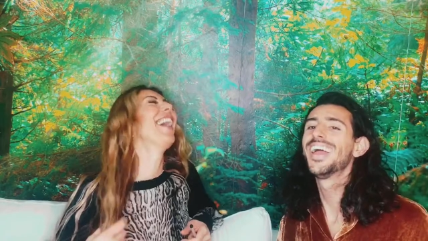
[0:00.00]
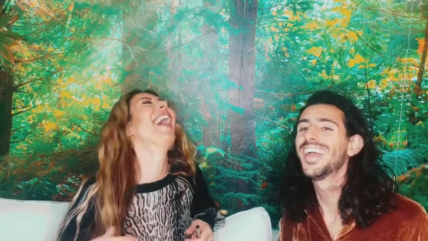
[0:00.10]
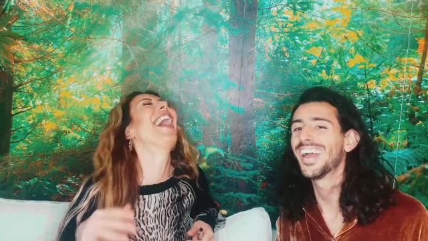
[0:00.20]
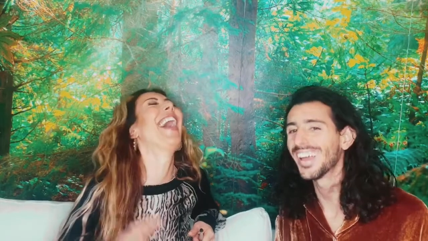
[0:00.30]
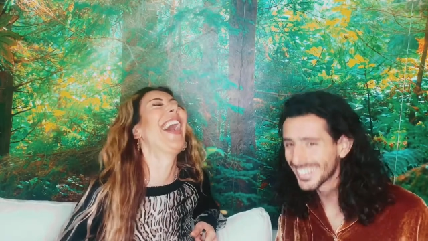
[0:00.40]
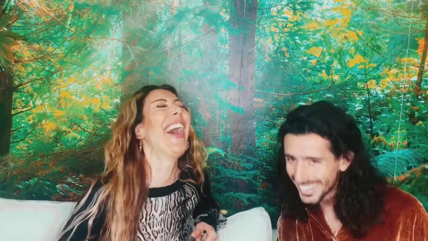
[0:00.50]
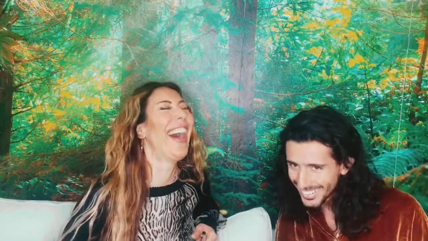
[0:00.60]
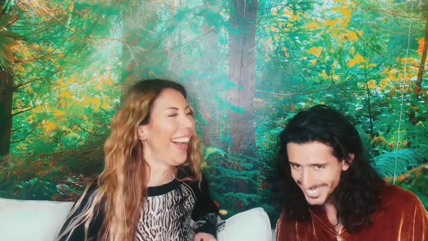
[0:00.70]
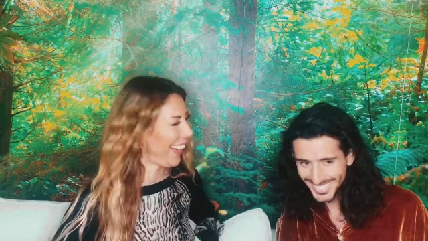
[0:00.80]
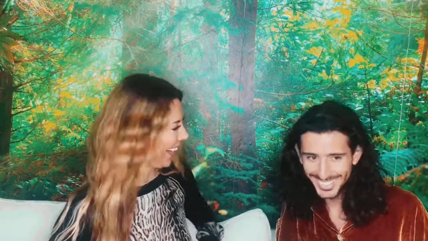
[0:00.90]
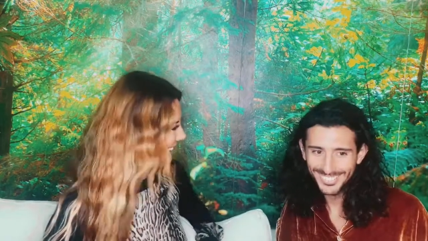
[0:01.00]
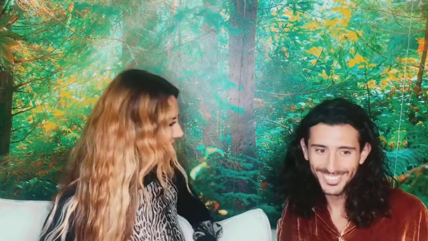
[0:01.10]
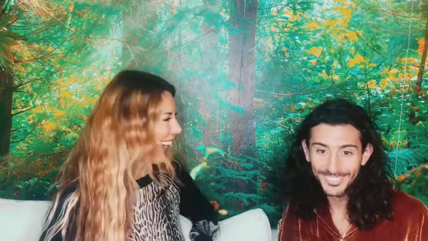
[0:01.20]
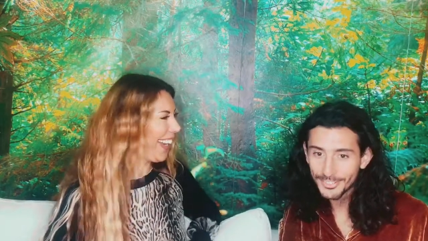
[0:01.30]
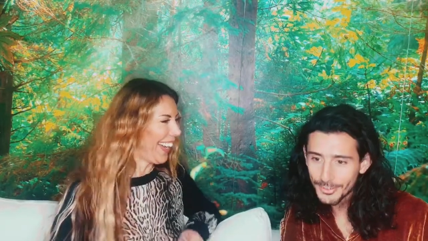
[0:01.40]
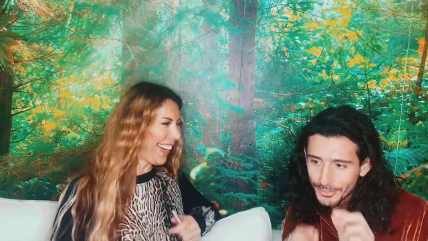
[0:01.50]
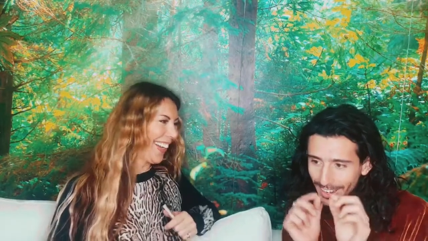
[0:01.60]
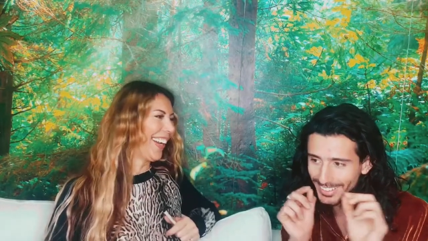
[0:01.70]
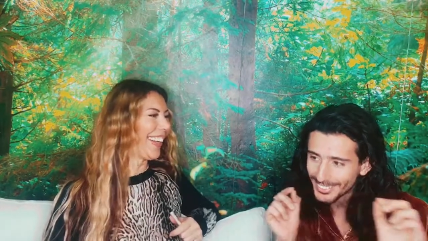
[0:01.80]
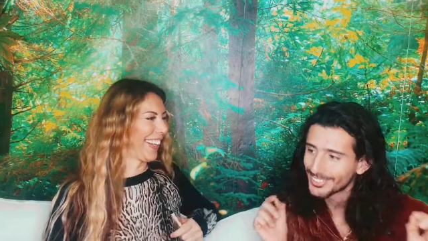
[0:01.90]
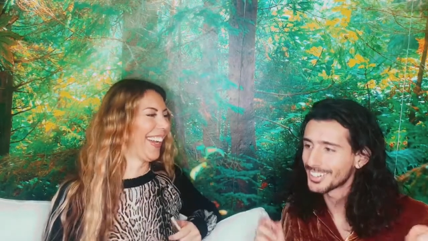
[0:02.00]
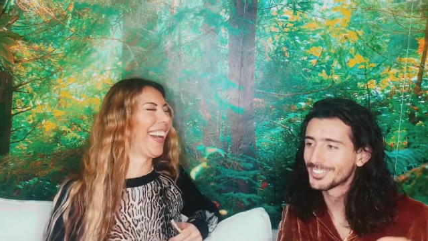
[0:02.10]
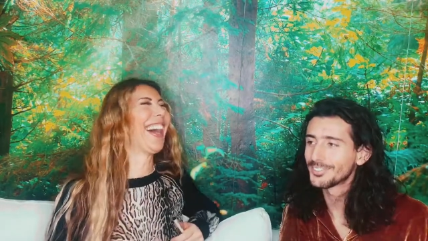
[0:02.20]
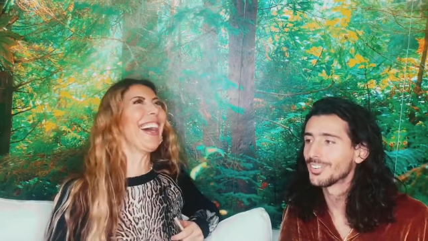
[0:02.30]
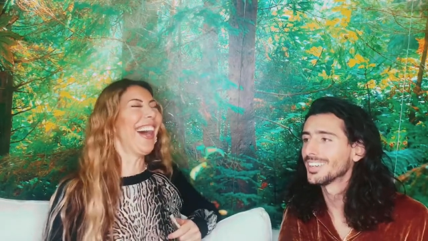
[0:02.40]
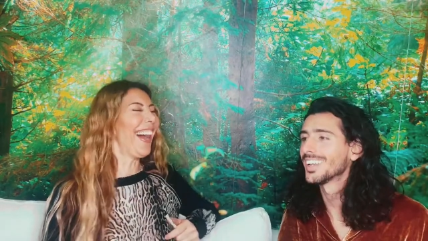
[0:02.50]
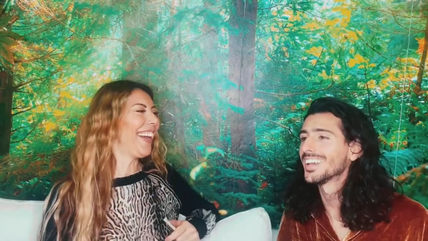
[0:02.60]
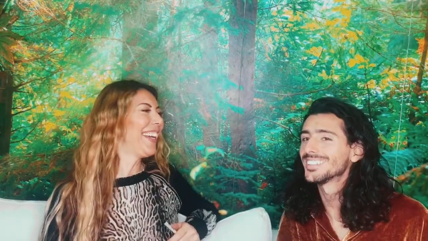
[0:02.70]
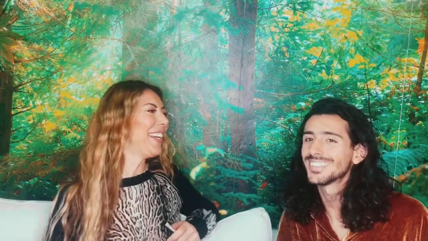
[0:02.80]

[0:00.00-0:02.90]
Speaker 1: that was we refined the question very nicely.